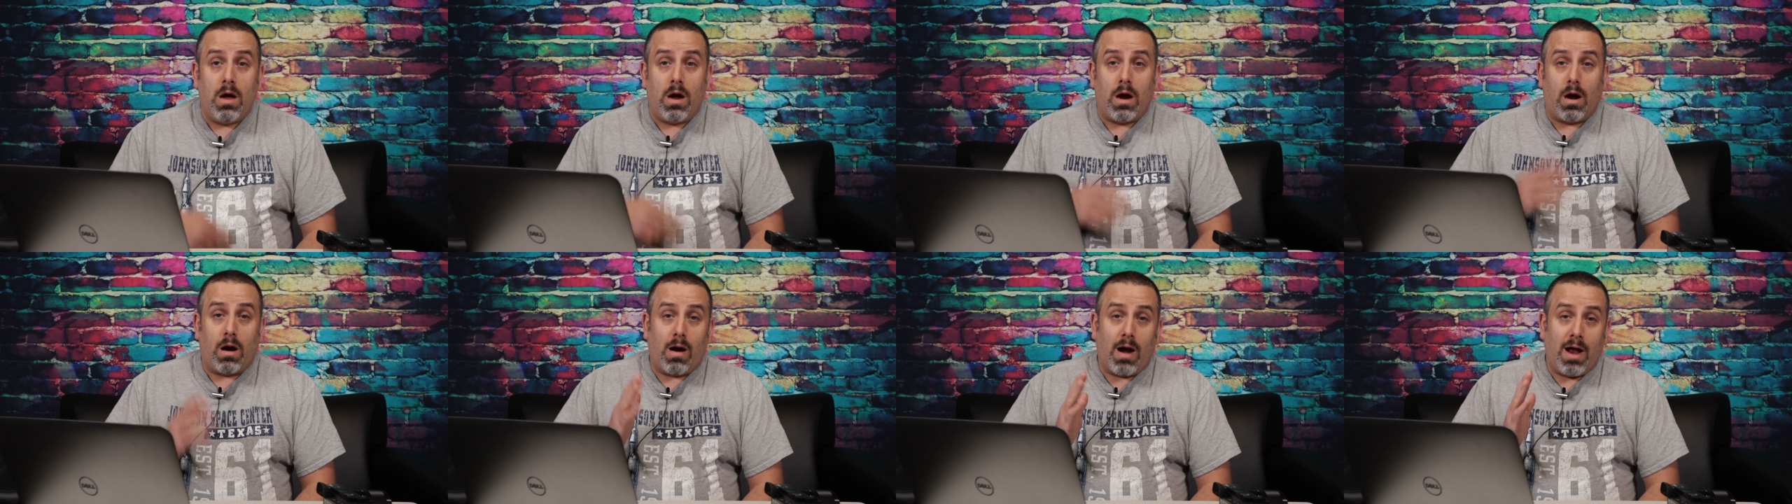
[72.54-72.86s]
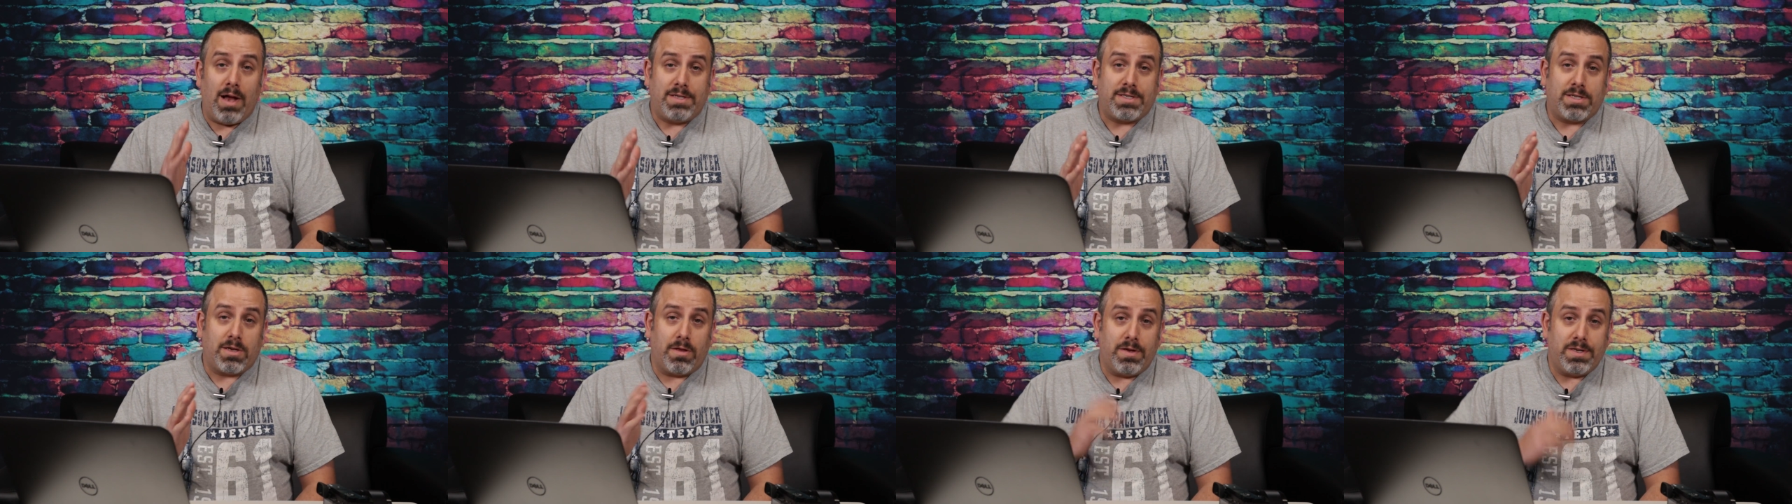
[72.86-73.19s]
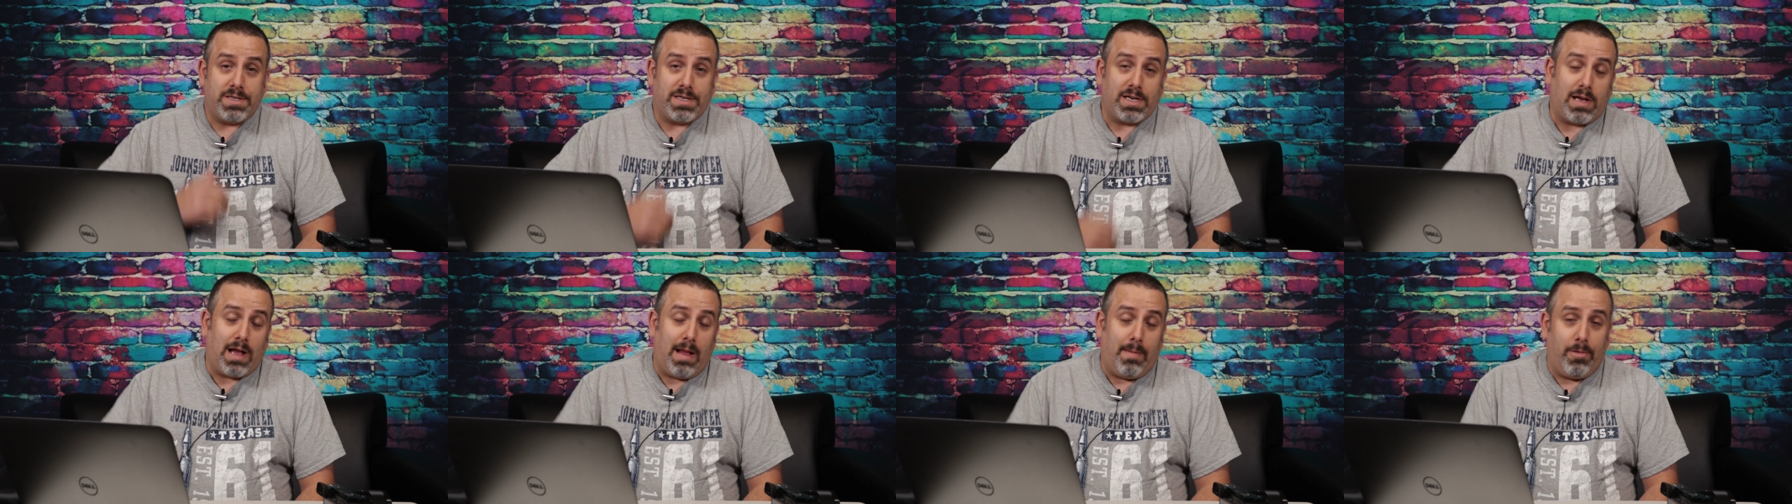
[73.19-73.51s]
All right, so
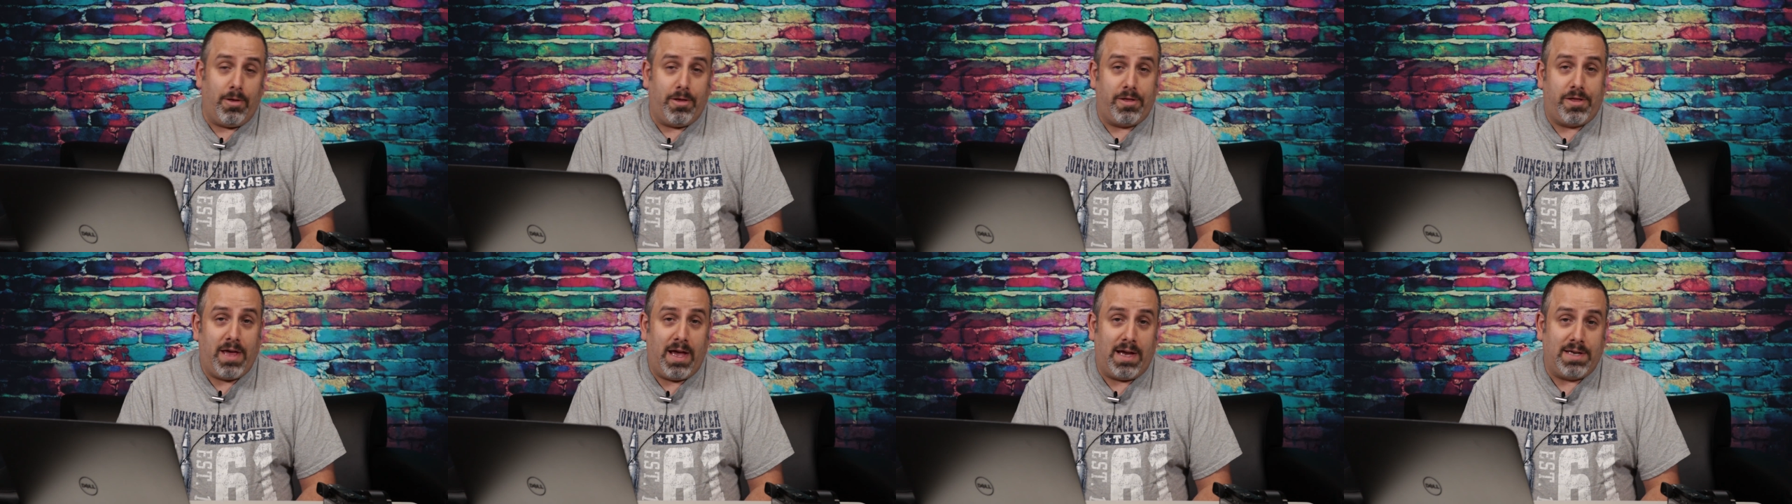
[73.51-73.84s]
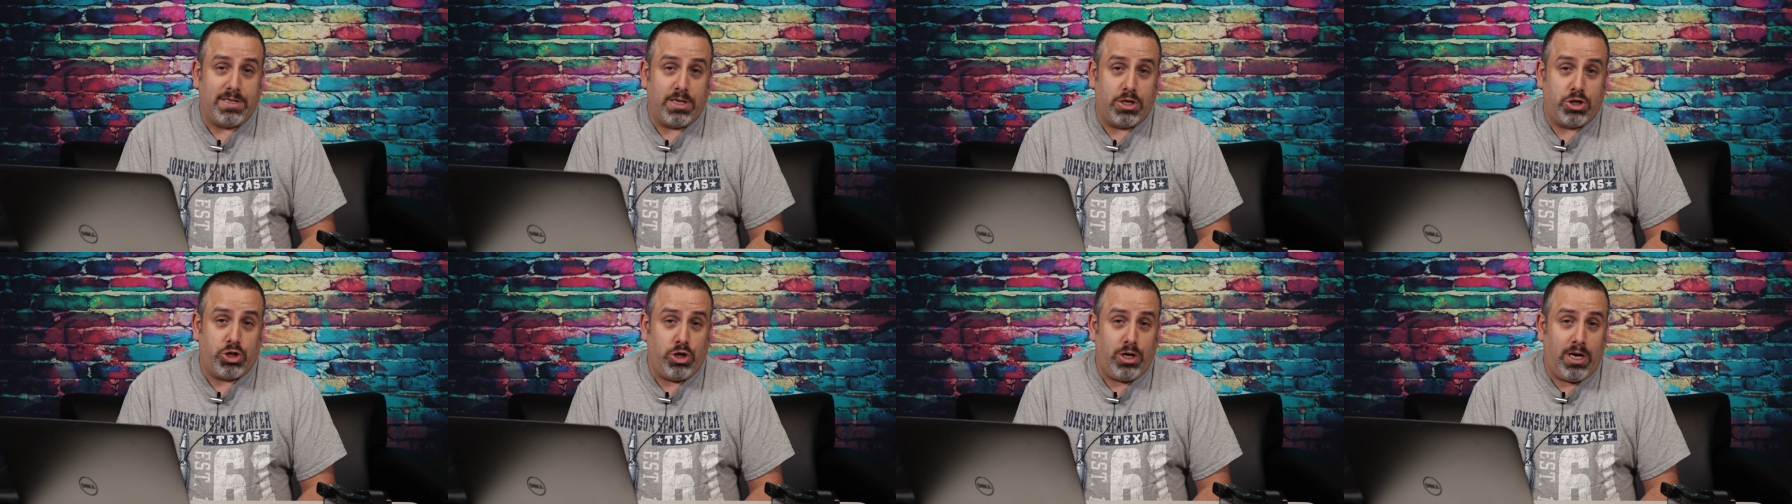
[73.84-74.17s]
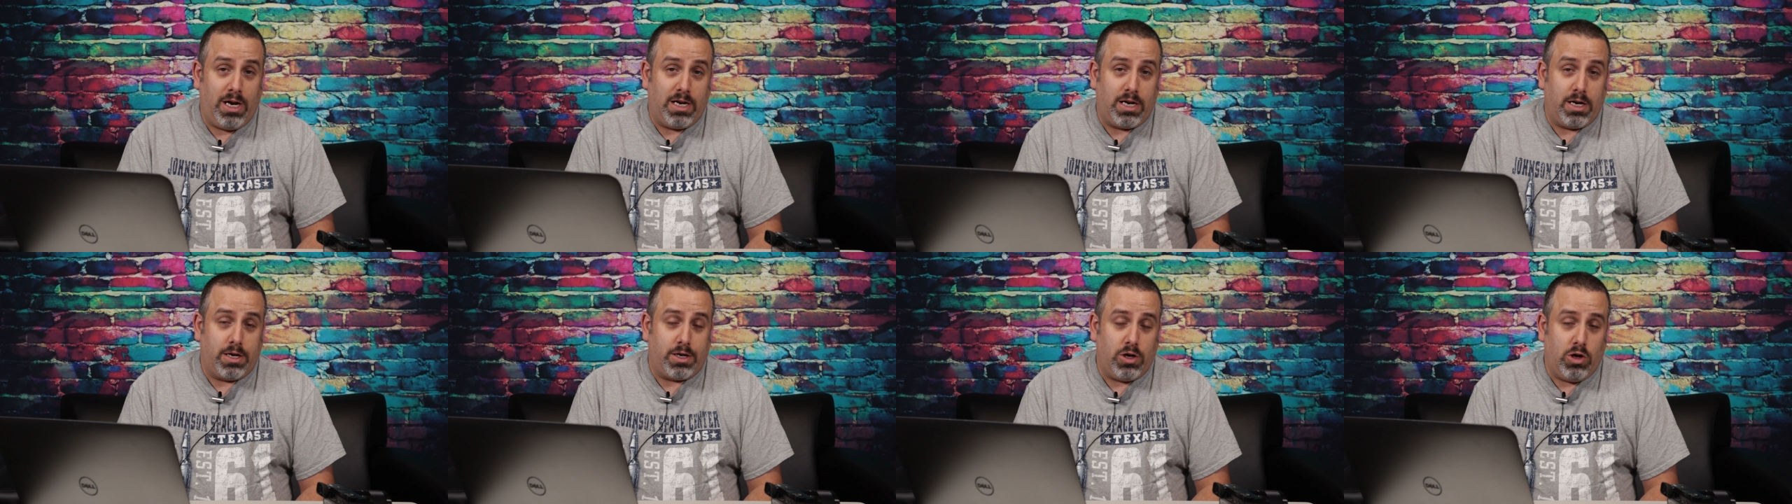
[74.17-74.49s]
there's a couple of things that you
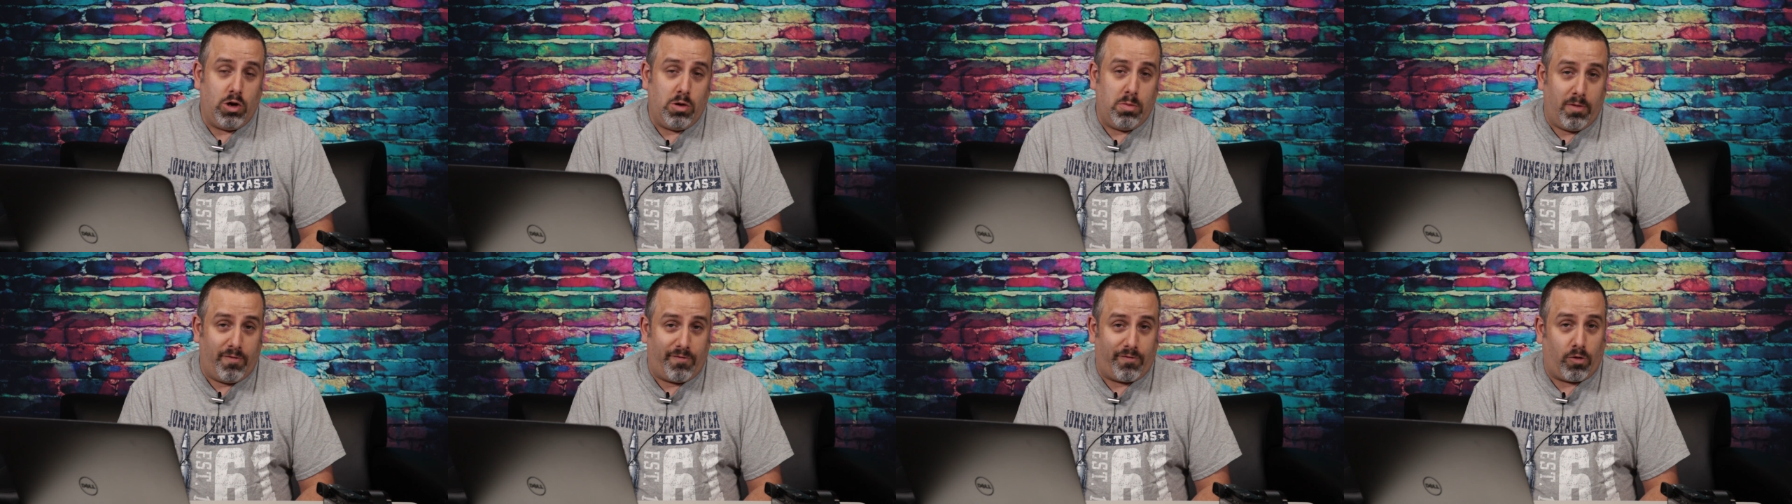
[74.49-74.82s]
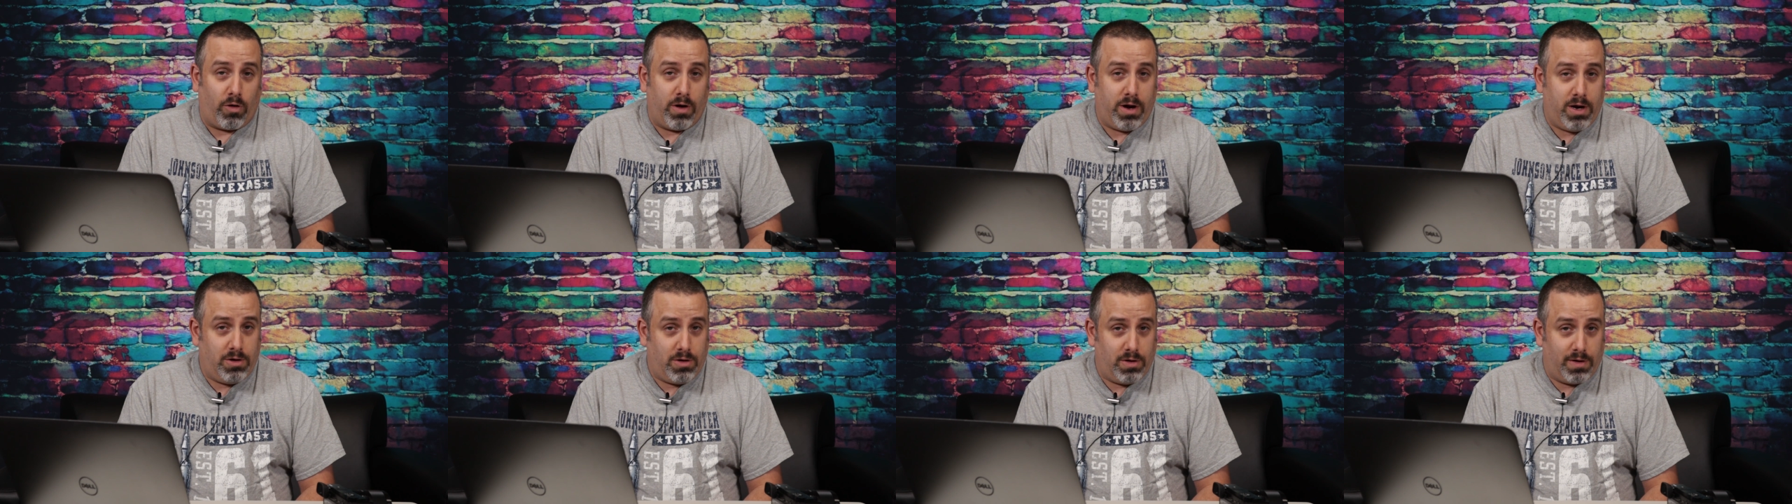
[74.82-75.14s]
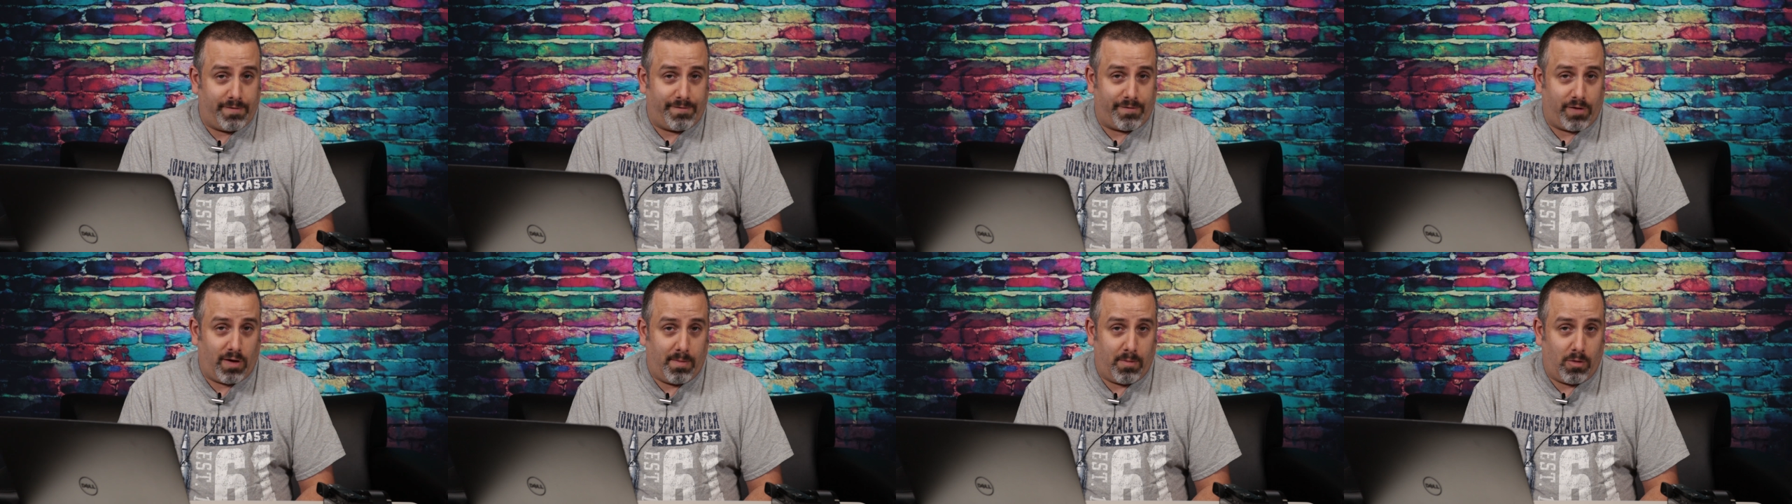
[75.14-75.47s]
need to do before you do
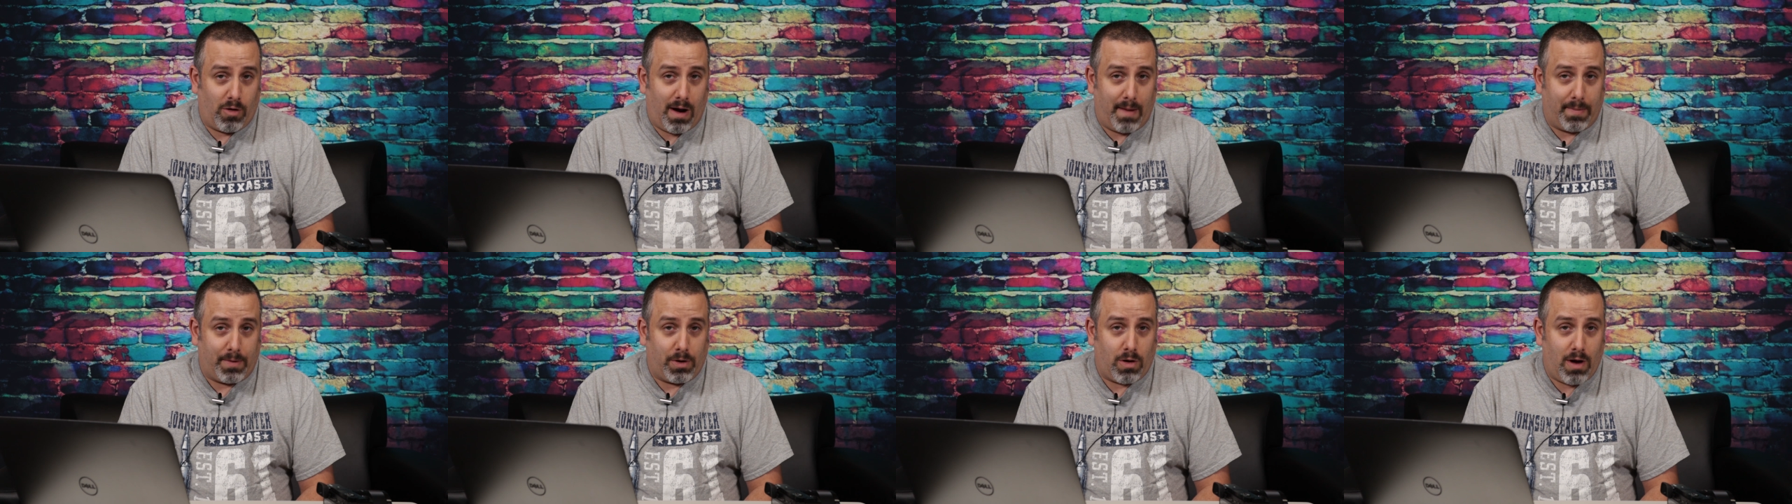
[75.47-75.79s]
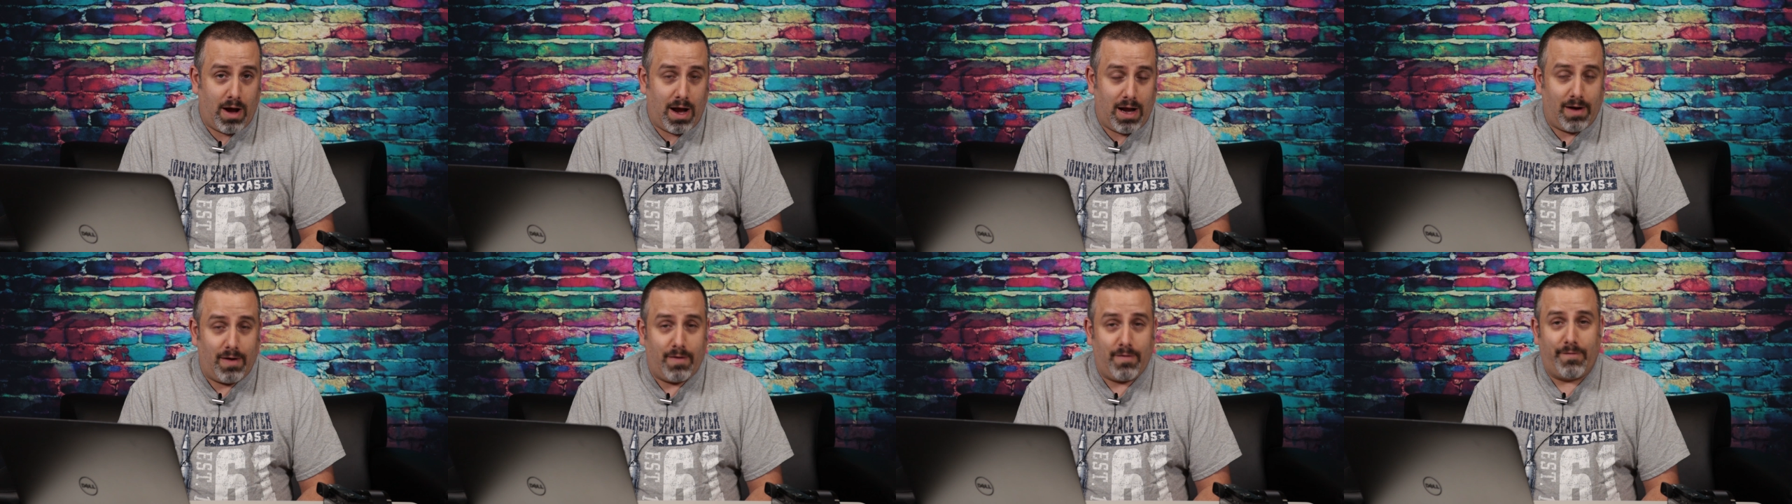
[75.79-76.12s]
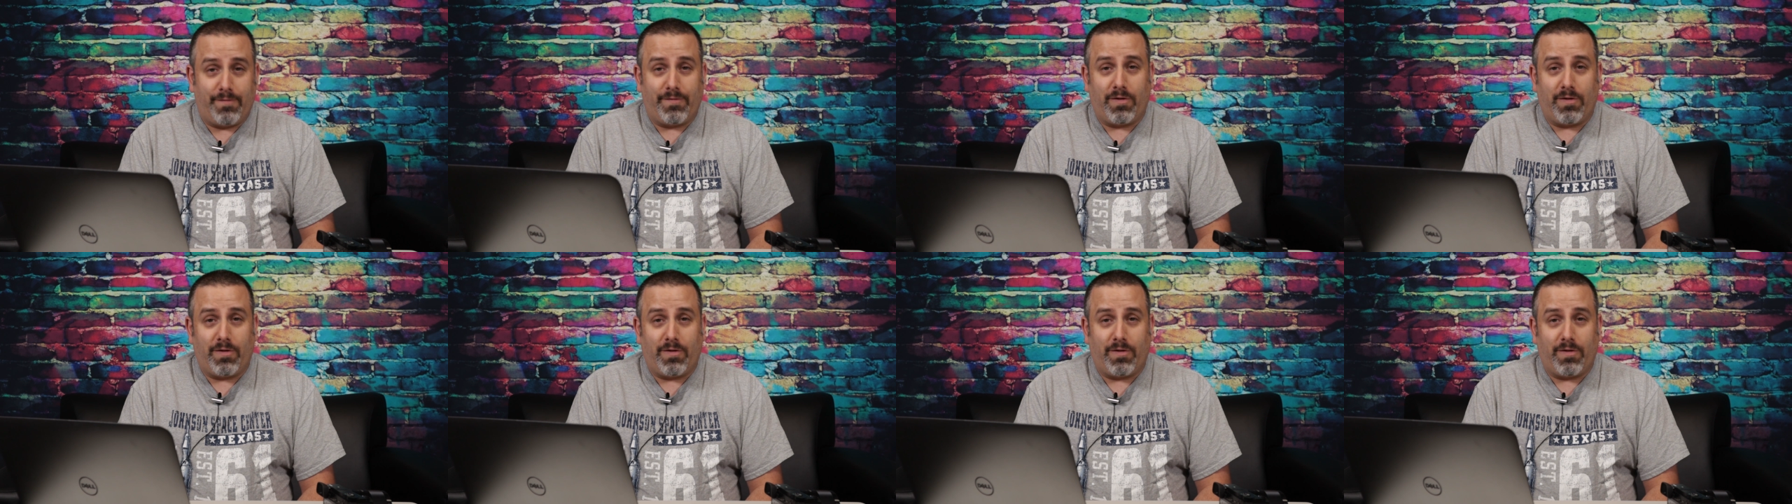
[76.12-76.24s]
the firmware upgrade.